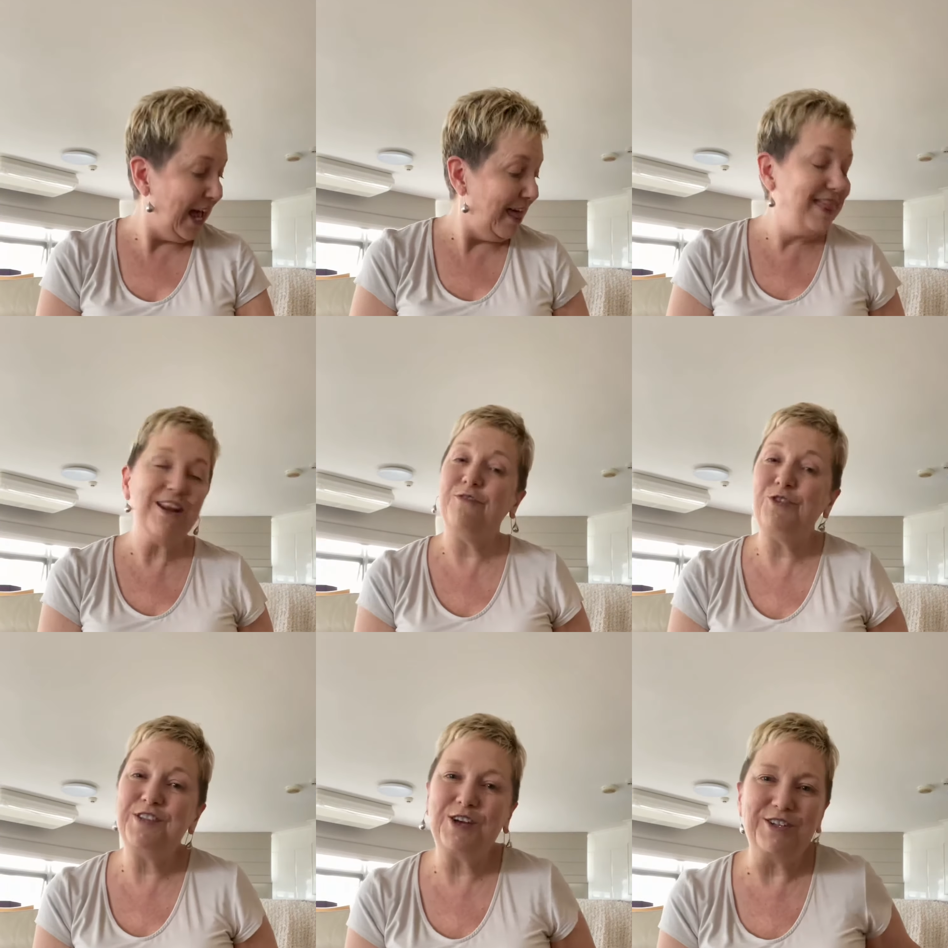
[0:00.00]
And then I've
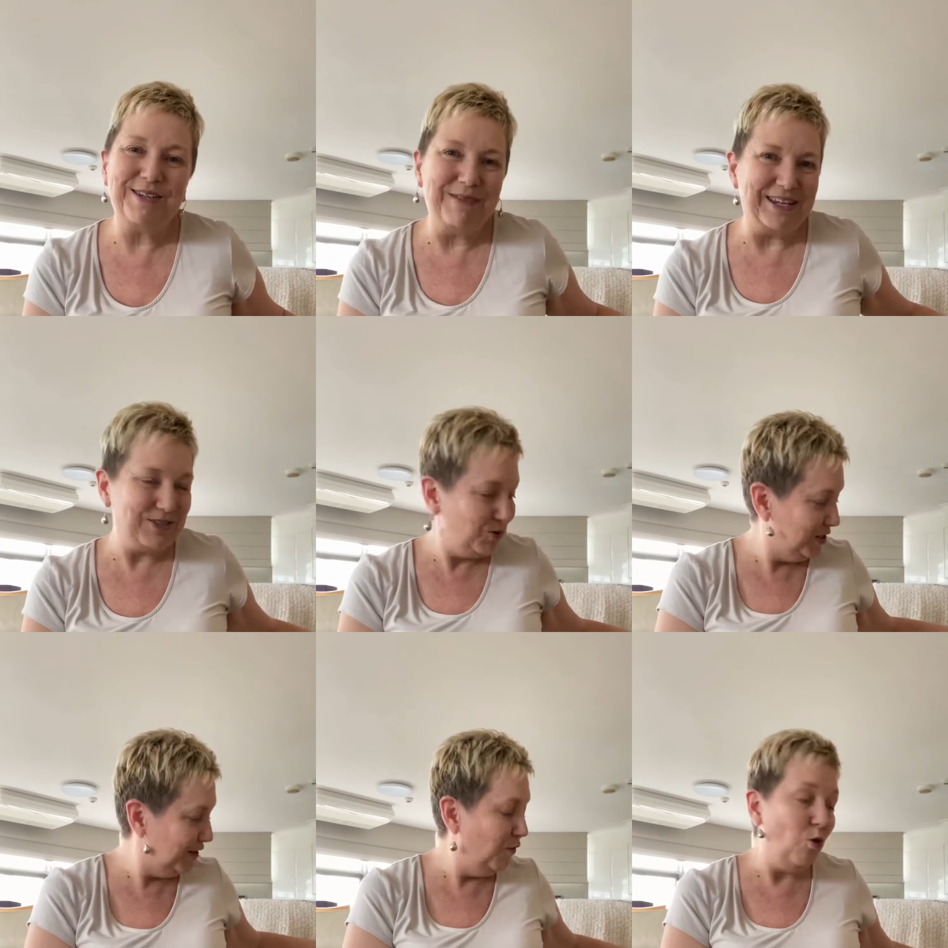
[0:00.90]
also got some
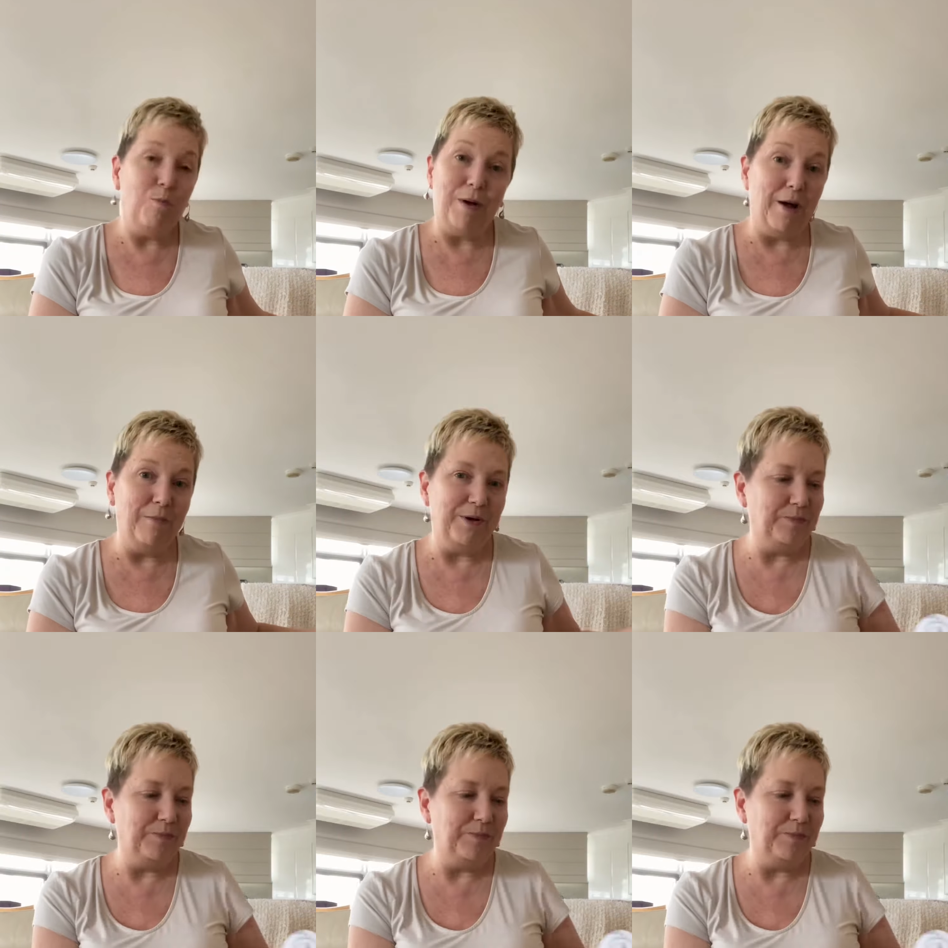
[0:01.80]
extras for bub.